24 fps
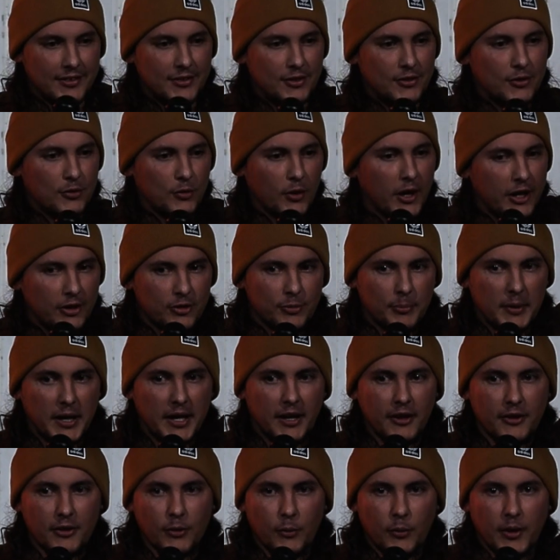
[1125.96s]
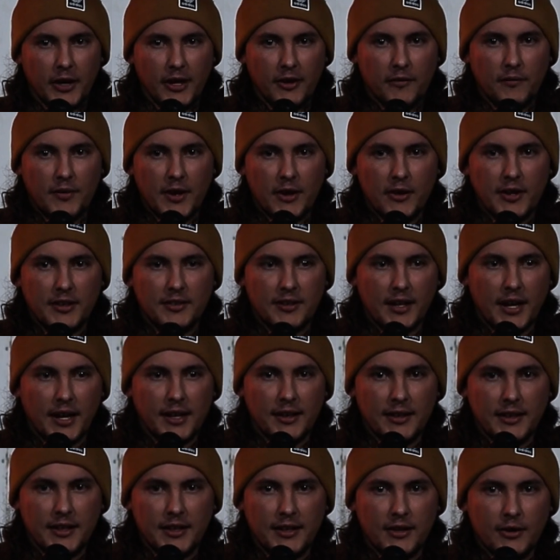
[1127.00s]
I stretch my underwear very
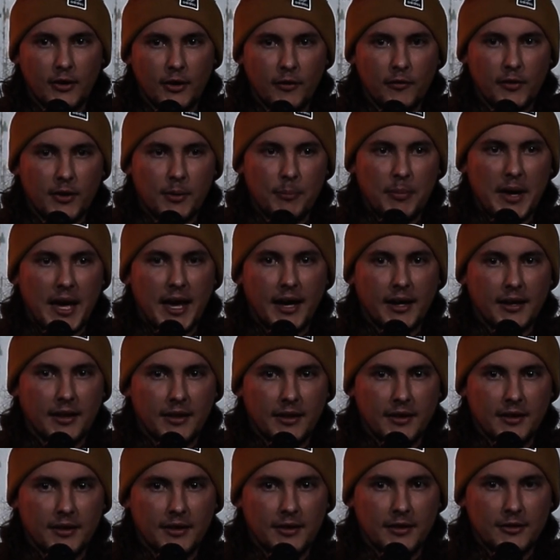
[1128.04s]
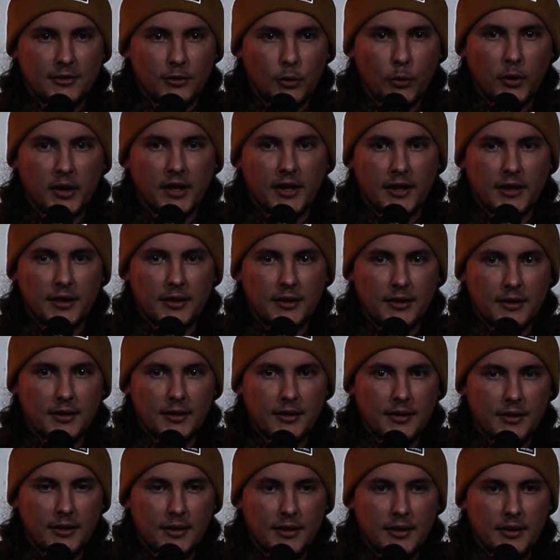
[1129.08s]
tightly over the back of the toilet,
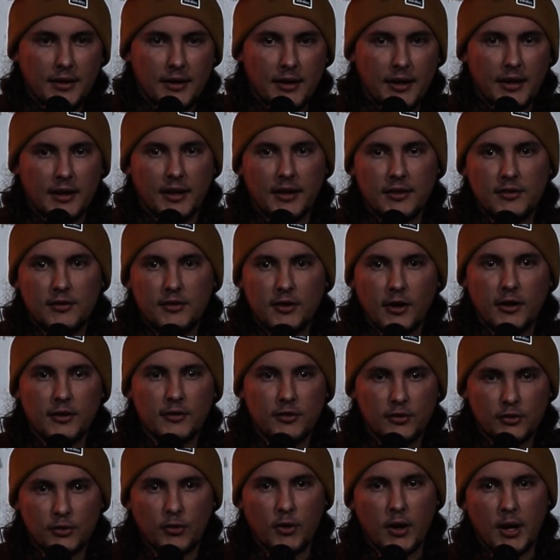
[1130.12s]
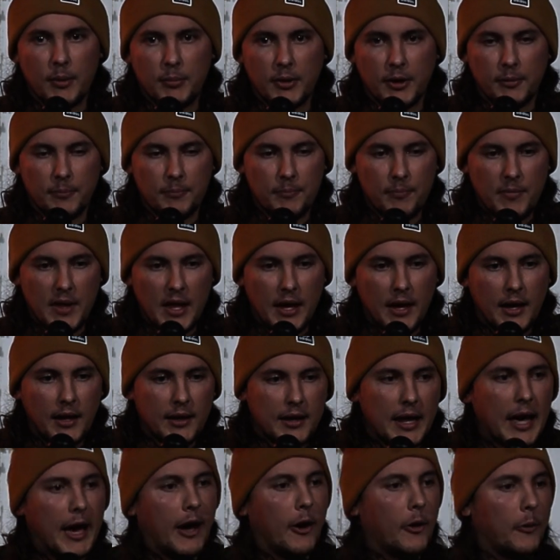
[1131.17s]
and I start scrubbing.
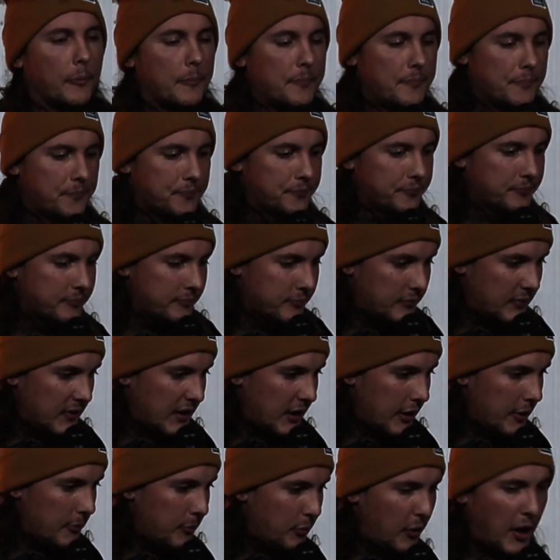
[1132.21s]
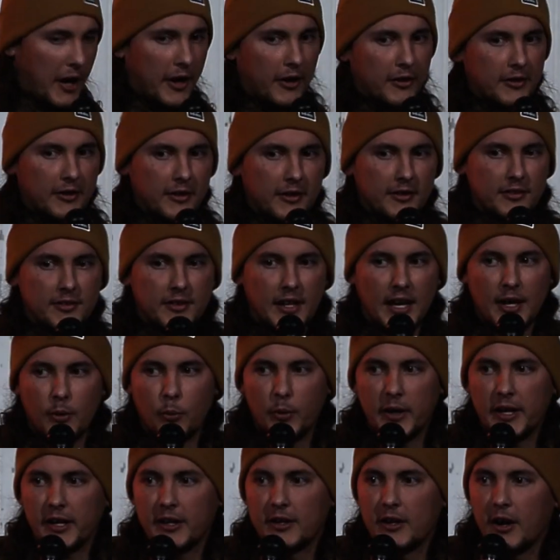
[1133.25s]
Now, prior to this date,
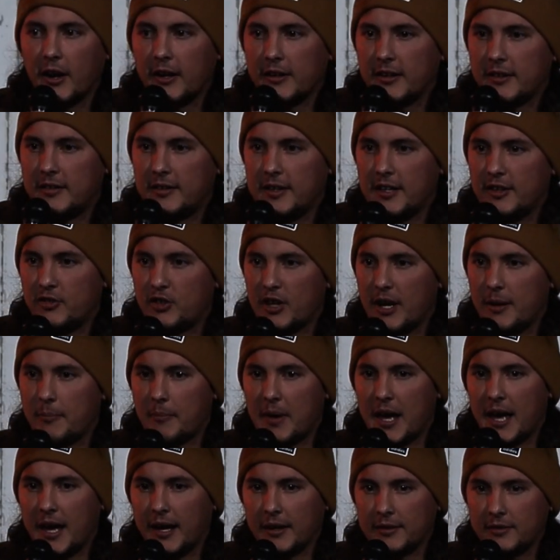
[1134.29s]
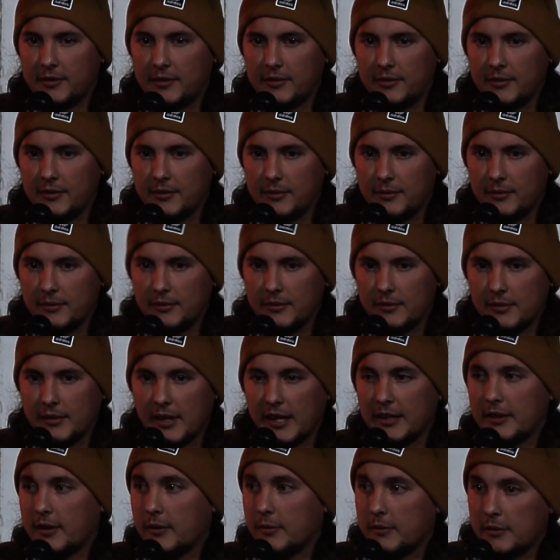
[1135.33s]
we had gone to TJ Maxx.
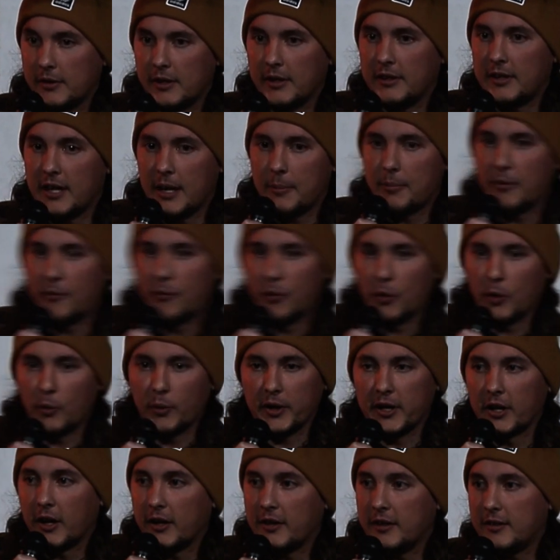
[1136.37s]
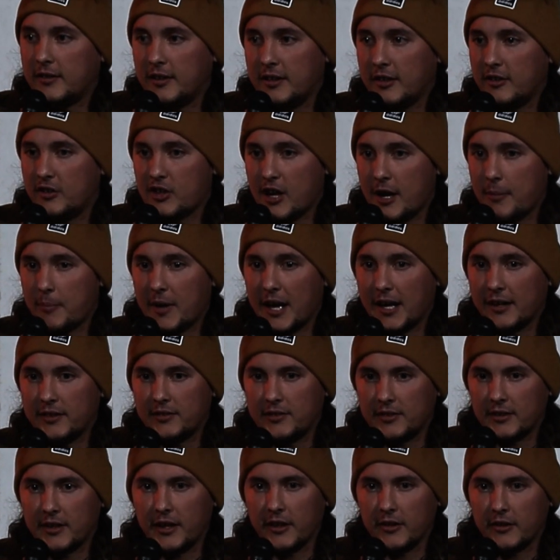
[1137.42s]
Like the date before, we'd gone to TJ
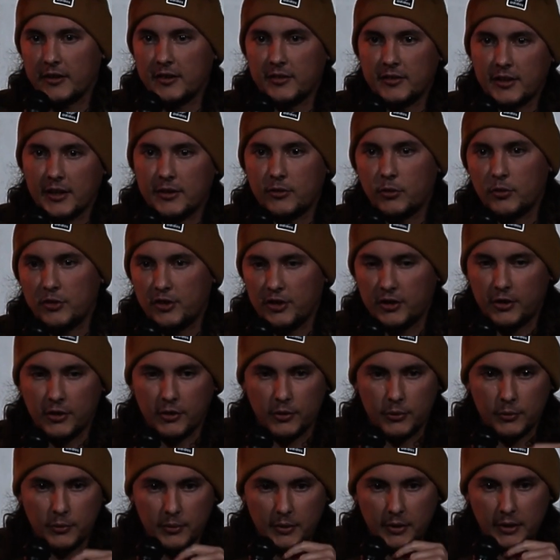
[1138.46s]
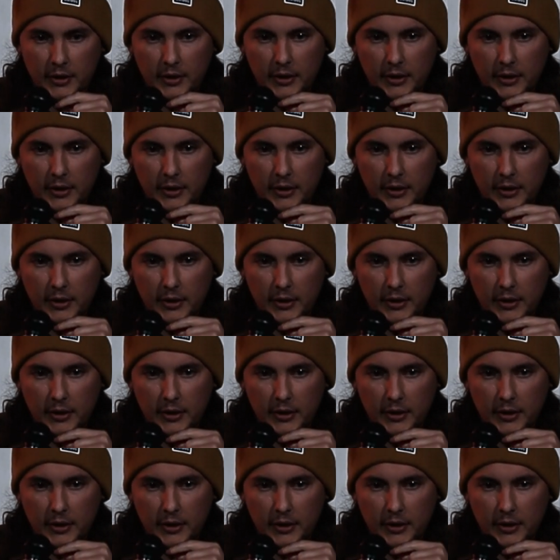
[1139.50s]
Maxx together, because that's what you do.